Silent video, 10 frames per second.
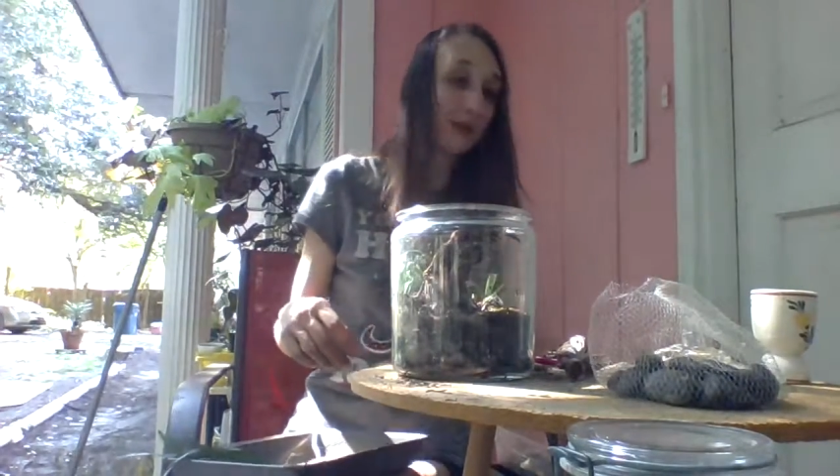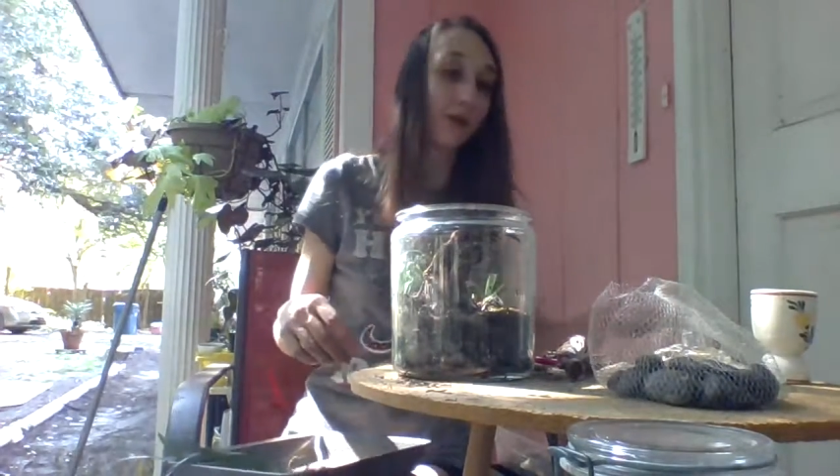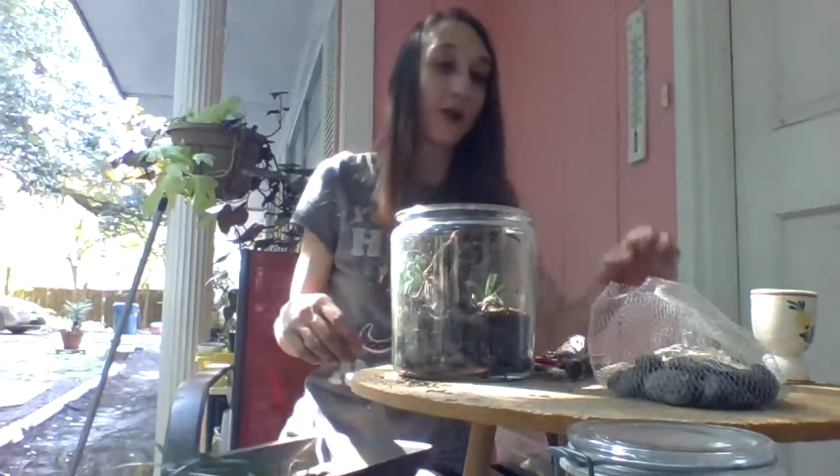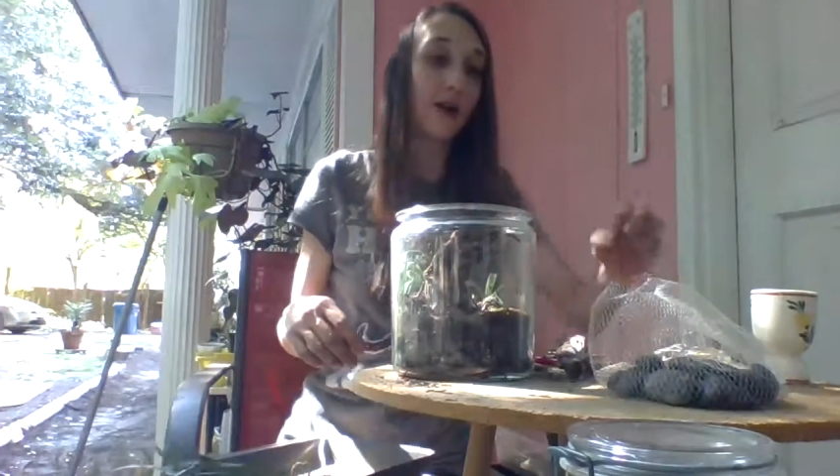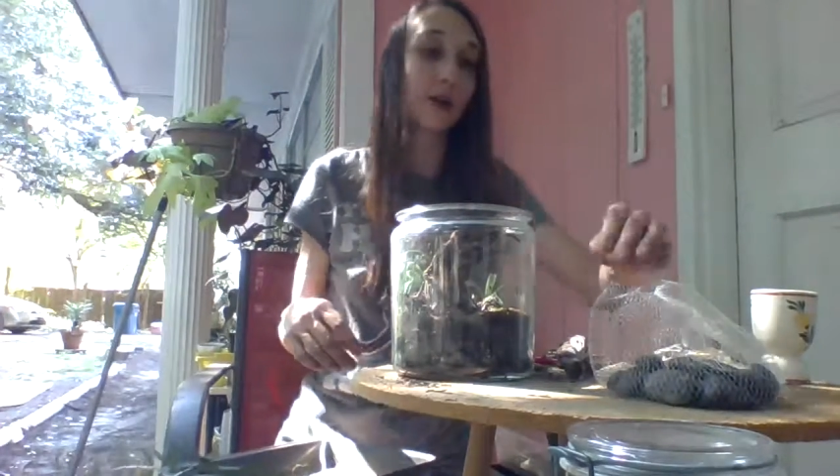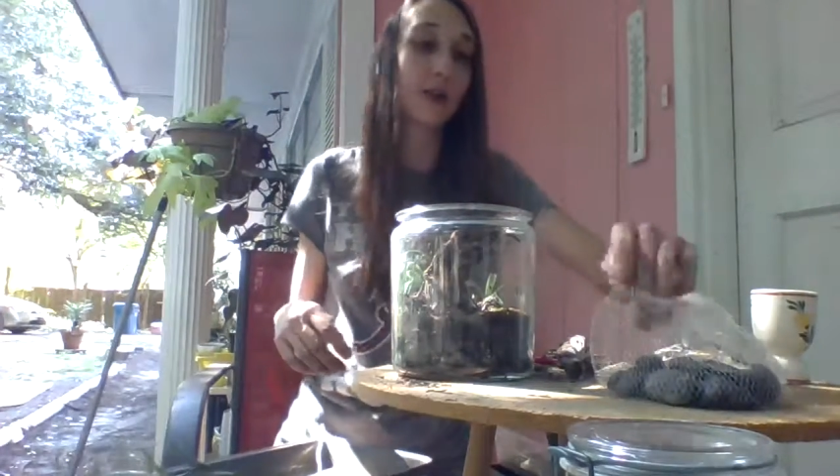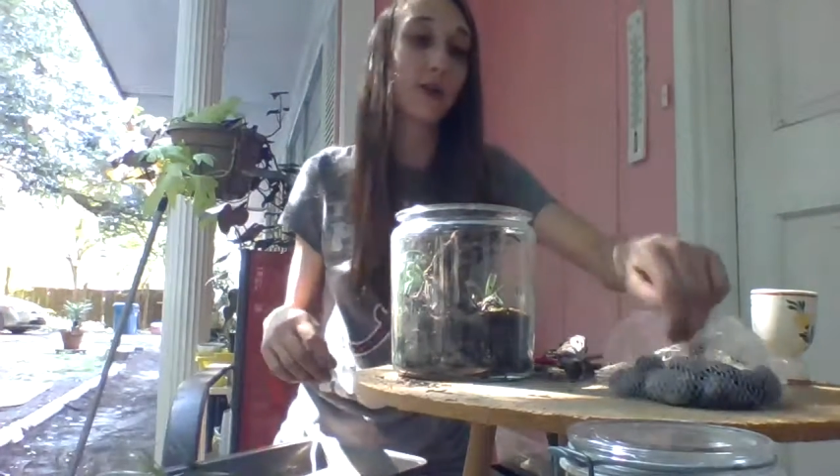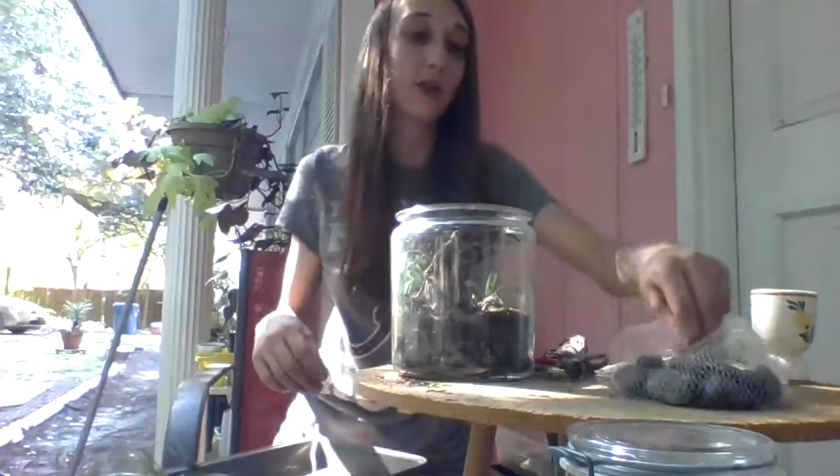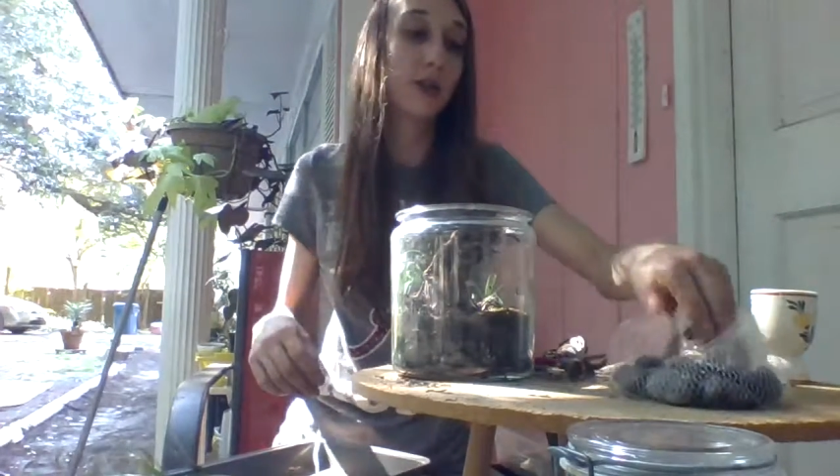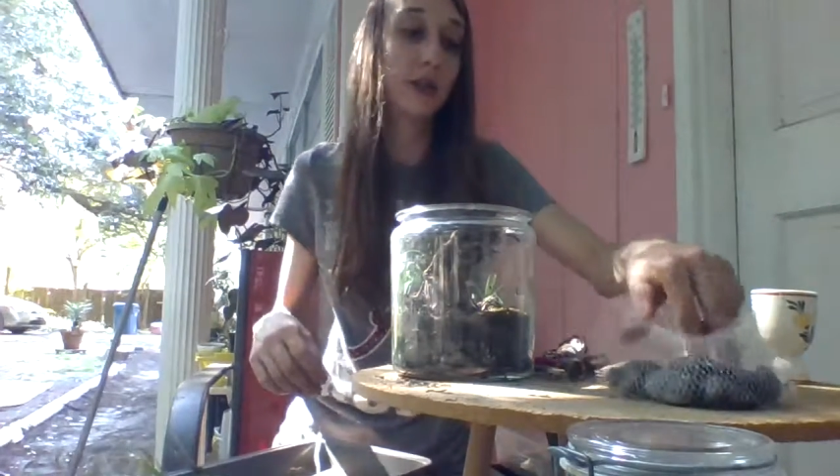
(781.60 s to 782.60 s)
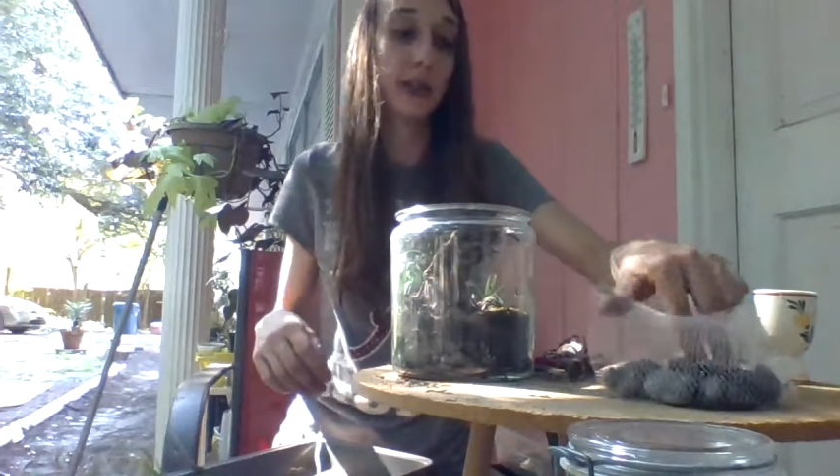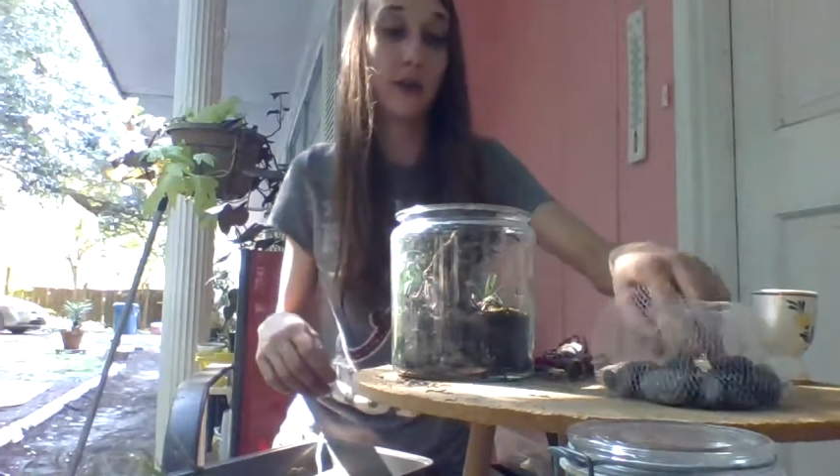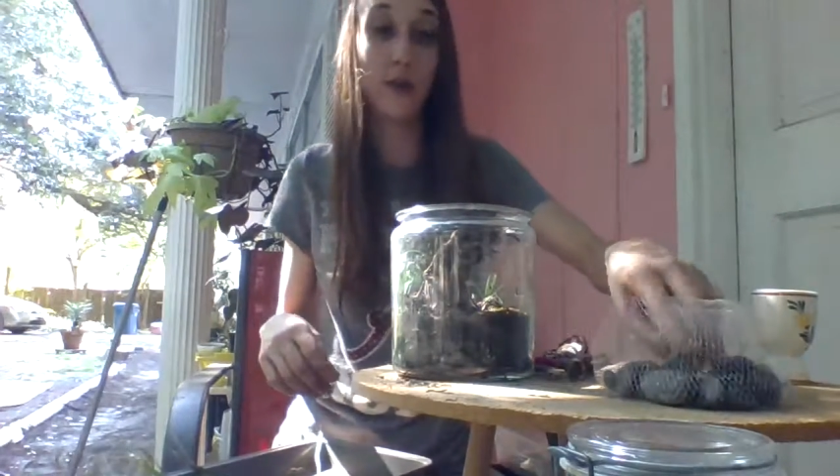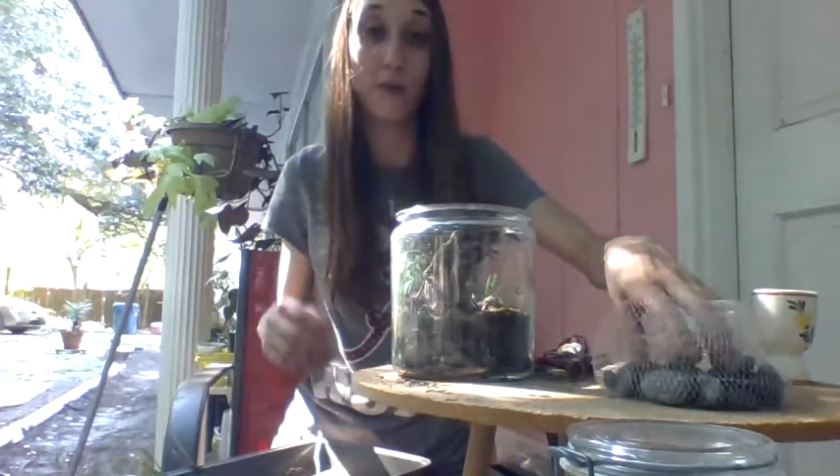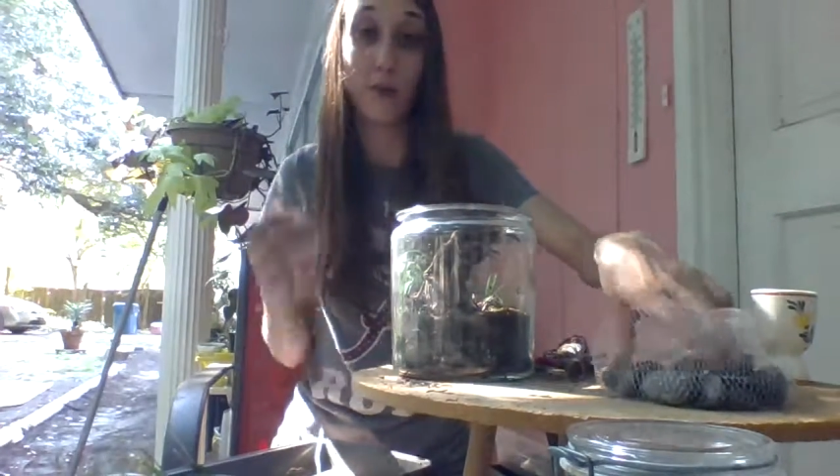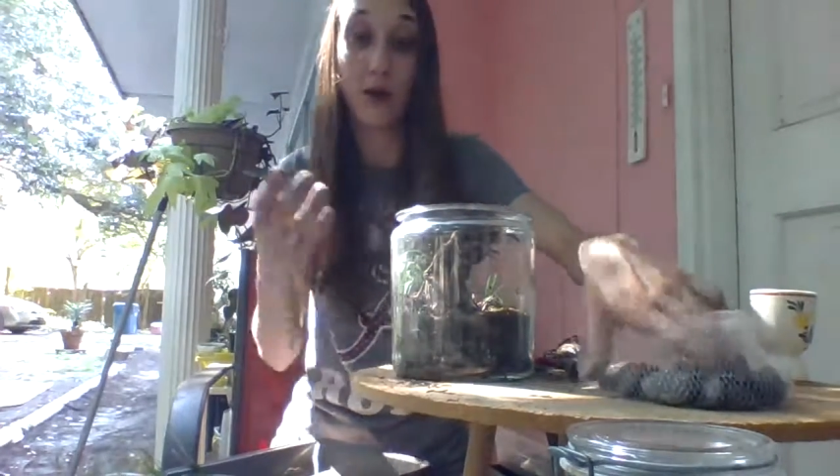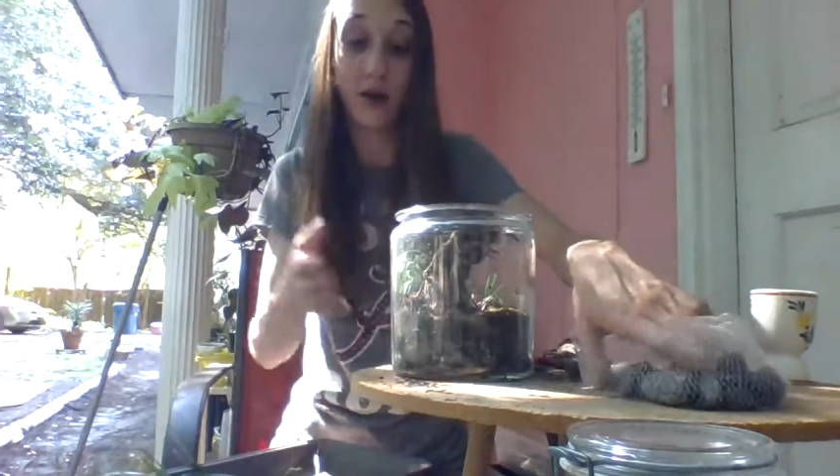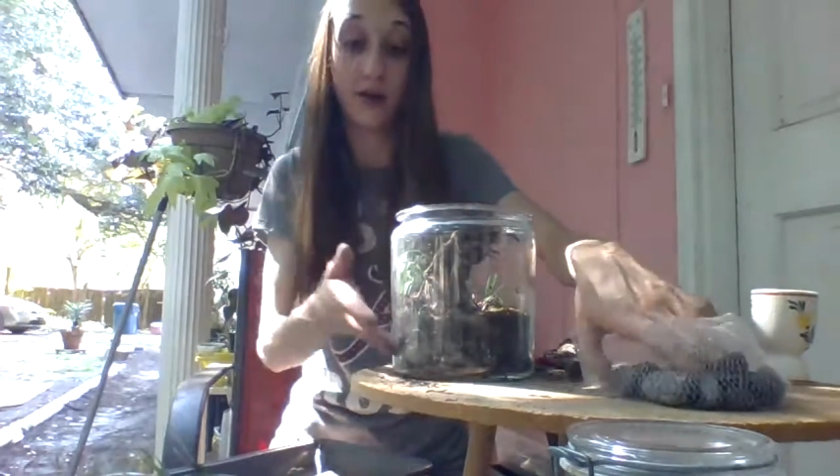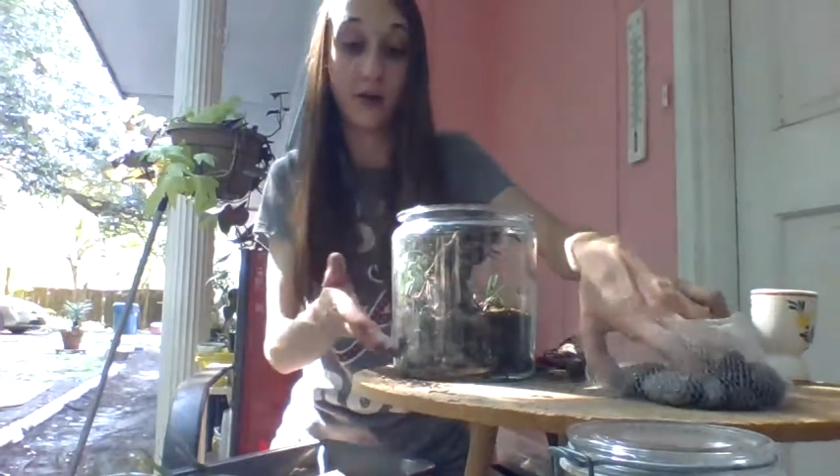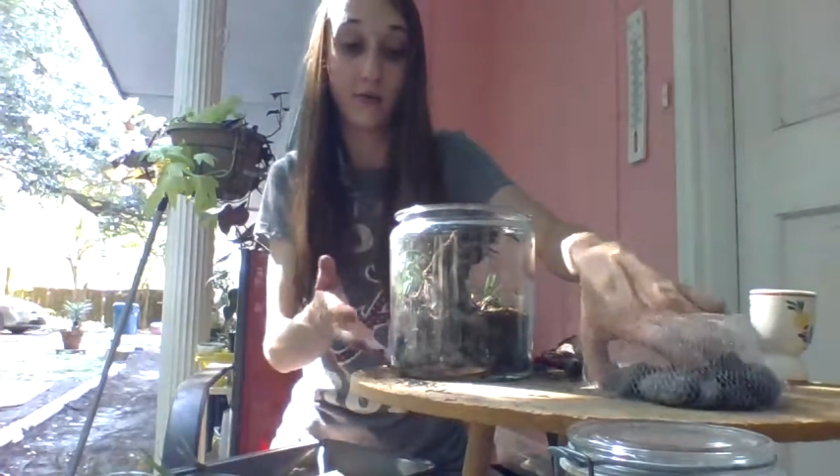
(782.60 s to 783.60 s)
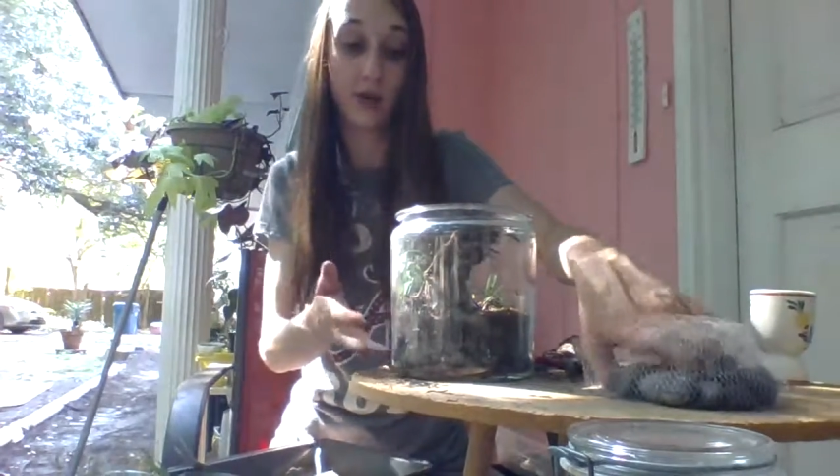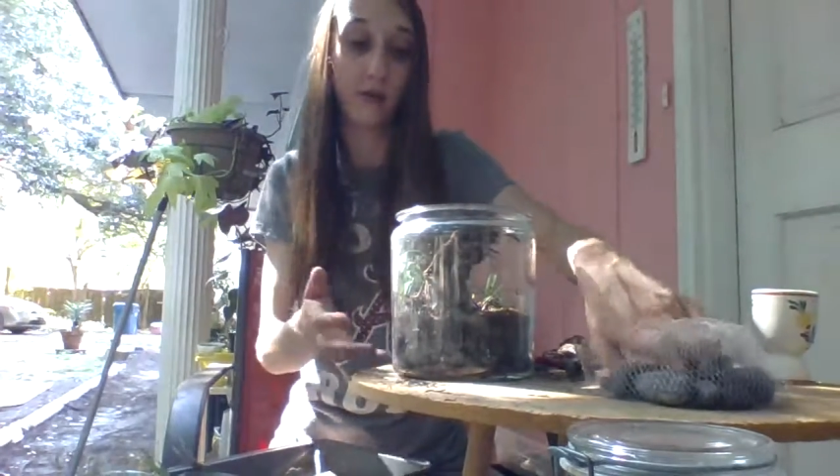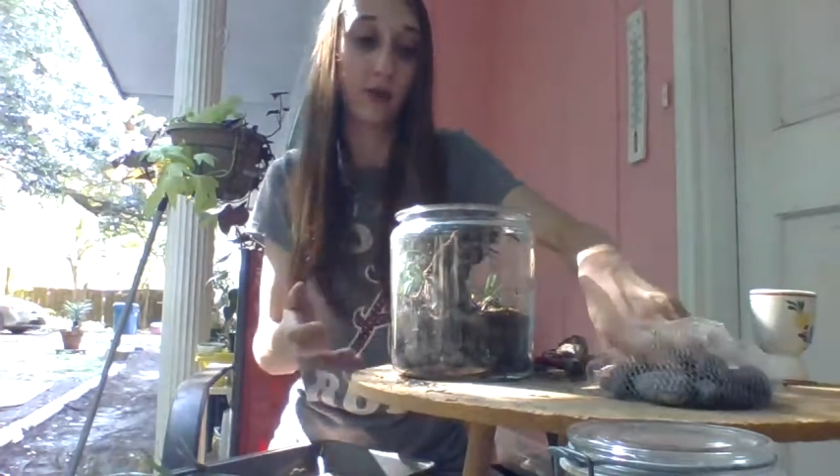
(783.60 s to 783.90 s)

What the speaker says: the rocks I was using on the bottom, so I'm